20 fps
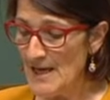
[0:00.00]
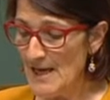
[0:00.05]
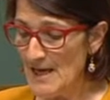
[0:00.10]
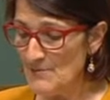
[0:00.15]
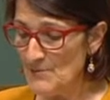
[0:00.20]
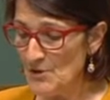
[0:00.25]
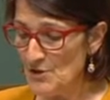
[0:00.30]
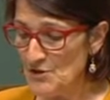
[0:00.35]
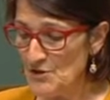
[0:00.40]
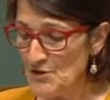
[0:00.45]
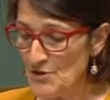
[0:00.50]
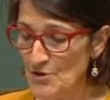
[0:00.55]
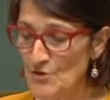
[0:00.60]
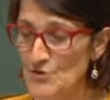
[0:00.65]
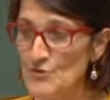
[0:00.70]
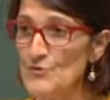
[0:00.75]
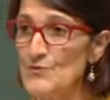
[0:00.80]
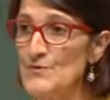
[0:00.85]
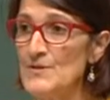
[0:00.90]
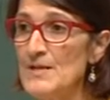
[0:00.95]
and
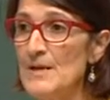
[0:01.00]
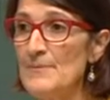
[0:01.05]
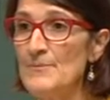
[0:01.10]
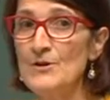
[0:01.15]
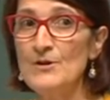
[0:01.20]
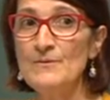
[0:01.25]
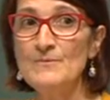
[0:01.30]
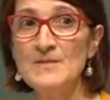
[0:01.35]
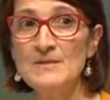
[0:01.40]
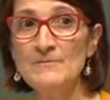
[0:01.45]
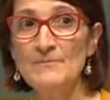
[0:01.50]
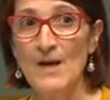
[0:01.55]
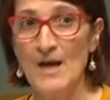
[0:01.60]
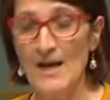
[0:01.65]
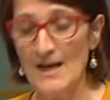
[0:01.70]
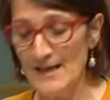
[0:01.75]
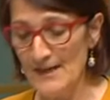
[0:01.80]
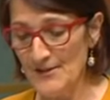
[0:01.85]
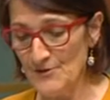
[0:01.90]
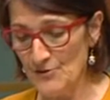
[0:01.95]
multicultural suburbs in
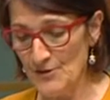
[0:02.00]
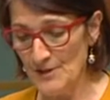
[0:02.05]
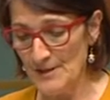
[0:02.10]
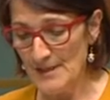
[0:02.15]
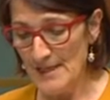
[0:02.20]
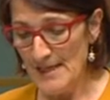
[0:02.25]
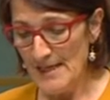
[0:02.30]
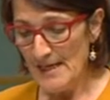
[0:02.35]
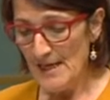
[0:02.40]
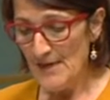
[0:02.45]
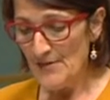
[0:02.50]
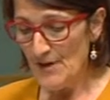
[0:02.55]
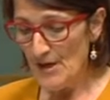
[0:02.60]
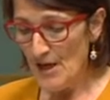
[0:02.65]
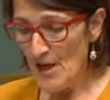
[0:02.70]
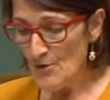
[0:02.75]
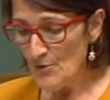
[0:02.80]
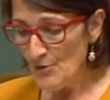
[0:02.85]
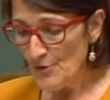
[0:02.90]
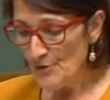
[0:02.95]
my electorate. The
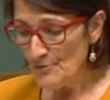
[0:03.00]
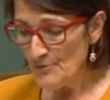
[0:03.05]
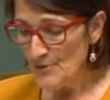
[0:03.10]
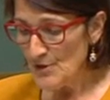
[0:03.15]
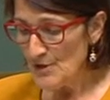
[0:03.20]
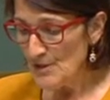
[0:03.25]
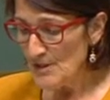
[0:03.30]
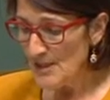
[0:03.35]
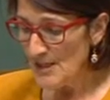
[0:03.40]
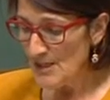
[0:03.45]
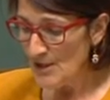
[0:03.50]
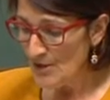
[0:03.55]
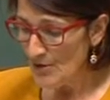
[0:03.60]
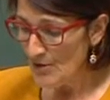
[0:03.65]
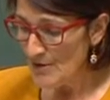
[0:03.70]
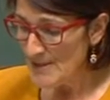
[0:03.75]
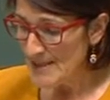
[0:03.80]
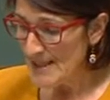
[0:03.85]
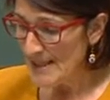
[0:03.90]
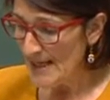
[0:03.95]
local community
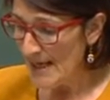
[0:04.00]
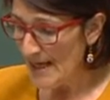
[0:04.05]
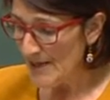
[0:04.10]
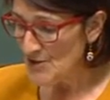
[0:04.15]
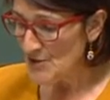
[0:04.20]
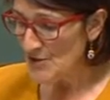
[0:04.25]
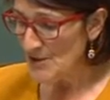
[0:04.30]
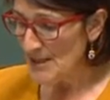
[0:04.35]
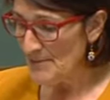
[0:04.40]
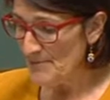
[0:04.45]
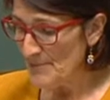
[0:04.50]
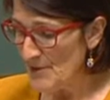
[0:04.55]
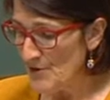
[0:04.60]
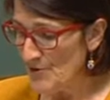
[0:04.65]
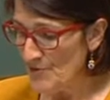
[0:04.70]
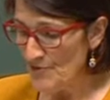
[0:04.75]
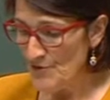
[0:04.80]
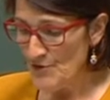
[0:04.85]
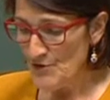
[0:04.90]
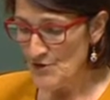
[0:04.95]
includes a large number
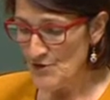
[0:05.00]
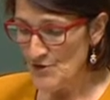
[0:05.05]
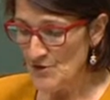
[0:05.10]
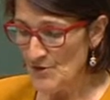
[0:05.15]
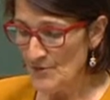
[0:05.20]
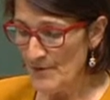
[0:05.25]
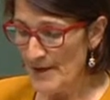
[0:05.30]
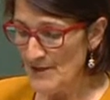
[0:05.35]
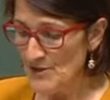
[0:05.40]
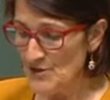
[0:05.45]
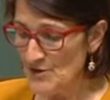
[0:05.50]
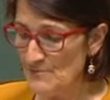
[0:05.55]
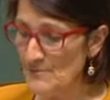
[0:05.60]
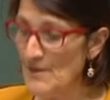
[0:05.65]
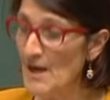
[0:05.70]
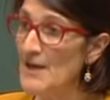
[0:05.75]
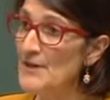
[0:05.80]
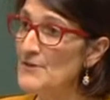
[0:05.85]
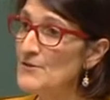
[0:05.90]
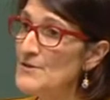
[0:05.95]
of first-generation
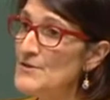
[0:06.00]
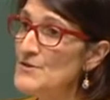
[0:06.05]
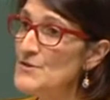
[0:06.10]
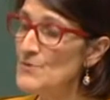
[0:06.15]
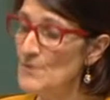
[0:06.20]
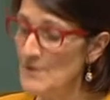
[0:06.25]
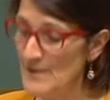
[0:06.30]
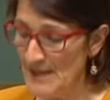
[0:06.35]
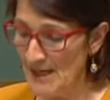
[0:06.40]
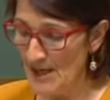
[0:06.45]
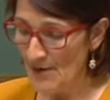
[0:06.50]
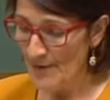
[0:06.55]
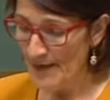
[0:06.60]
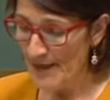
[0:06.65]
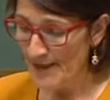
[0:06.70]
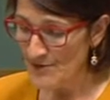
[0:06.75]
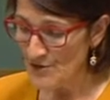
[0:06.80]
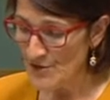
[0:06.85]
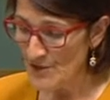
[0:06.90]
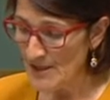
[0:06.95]
migrants who are now
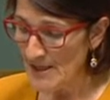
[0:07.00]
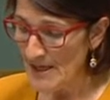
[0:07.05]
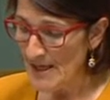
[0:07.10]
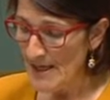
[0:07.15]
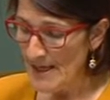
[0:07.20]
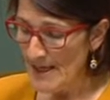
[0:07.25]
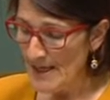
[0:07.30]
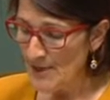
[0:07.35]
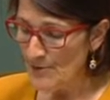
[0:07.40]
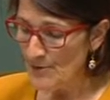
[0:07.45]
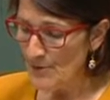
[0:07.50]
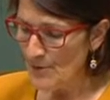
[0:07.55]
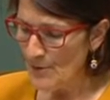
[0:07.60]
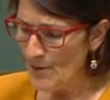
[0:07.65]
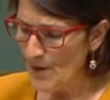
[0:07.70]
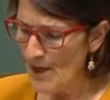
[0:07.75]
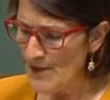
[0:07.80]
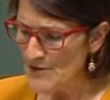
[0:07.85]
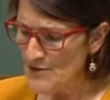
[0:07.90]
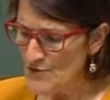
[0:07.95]
ageing and
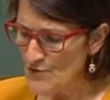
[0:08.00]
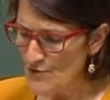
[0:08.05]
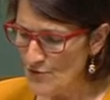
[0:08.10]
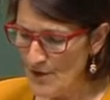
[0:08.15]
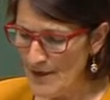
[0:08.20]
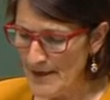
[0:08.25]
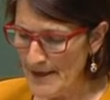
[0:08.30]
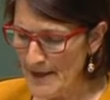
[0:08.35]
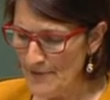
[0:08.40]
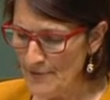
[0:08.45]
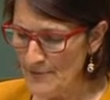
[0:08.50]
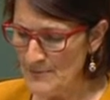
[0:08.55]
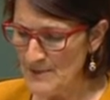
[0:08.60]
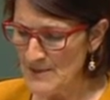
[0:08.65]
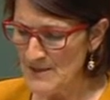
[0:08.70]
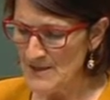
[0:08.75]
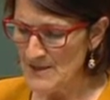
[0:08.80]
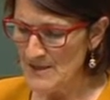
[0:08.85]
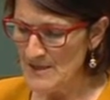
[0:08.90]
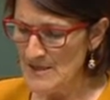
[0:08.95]
require strong
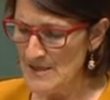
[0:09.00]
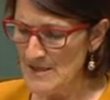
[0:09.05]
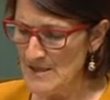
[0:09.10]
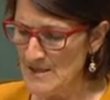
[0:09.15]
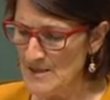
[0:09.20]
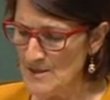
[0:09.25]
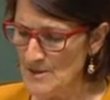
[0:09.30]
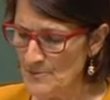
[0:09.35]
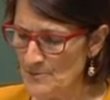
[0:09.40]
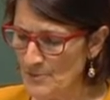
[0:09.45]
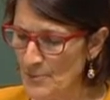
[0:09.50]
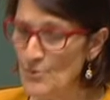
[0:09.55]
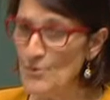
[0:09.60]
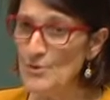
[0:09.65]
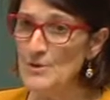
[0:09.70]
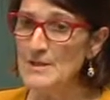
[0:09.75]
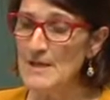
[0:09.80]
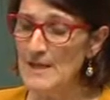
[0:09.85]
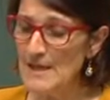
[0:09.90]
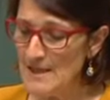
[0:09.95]
government assistance and
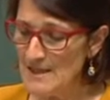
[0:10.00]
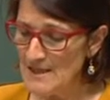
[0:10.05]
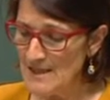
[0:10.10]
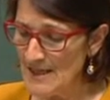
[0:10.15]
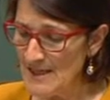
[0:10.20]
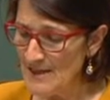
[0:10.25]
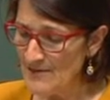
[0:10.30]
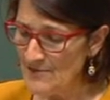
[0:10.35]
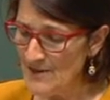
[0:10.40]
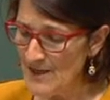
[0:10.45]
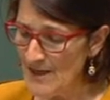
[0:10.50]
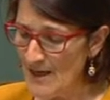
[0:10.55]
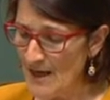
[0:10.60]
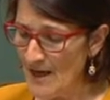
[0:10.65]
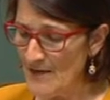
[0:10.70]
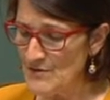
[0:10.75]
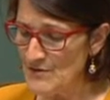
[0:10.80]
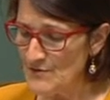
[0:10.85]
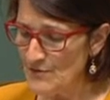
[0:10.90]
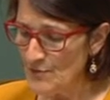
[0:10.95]
support to live their
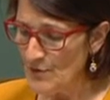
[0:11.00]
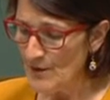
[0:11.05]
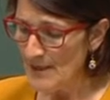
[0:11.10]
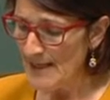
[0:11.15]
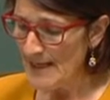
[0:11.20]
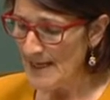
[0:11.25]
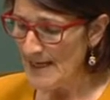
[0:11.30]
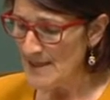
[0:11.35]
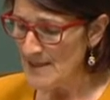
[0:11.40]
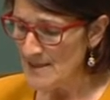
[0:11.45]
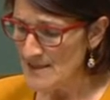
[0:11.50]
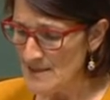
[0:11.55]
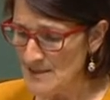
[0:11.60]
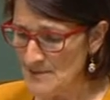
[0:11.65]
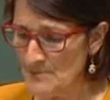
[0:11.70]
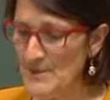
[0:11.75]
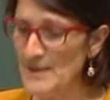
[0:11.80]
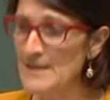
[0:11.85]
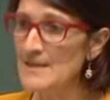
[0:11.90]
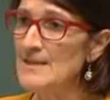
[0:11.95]
lives fully and as
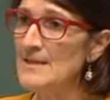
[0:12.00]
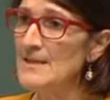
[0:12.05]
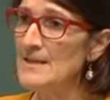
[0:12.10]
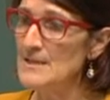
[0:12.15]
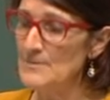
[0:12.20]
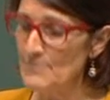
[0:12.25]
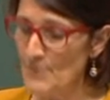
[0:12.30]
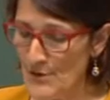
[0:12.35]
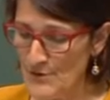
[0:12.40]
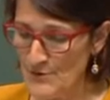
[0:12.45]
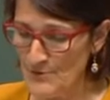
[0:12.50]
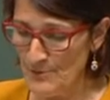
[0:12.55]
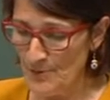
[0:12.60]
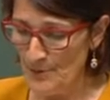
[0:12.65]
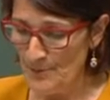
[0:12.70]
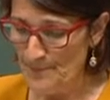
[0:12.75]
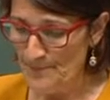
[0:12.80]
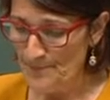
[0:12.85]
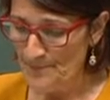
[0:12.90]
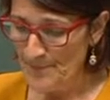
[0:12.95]
independently as possible.